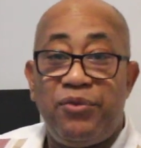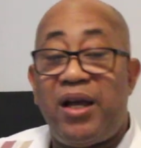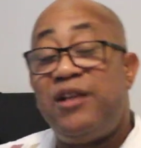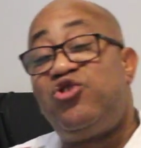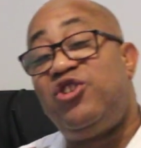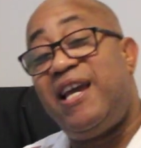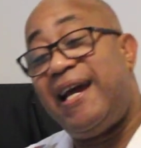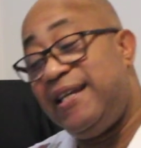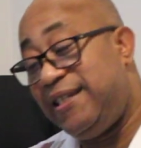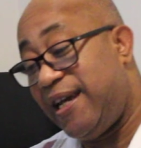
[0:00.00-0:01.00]
and to the
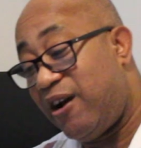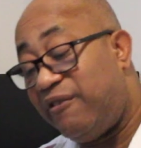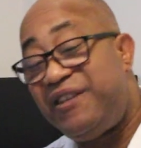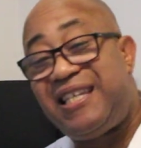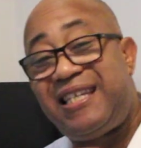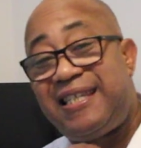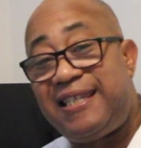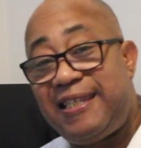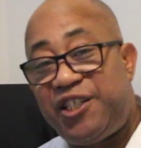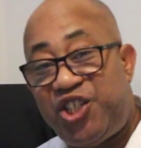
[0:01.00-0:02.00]
idea of
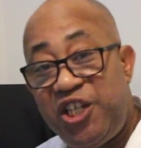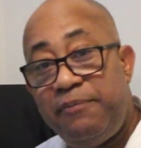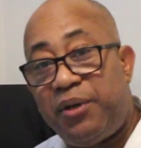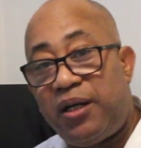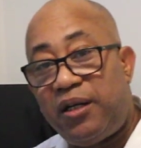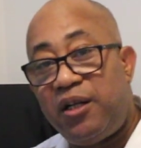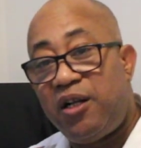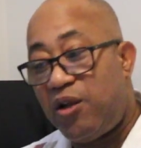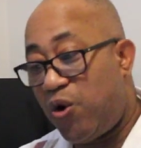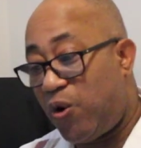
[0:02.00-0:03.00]
Sheba
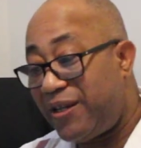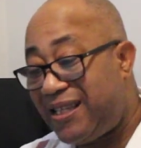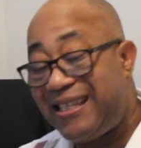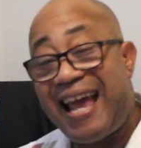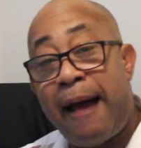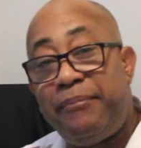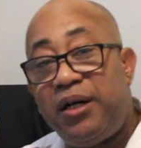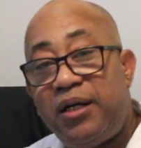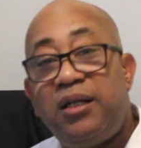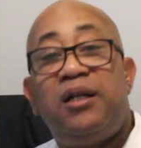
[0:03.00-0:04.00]
or Saba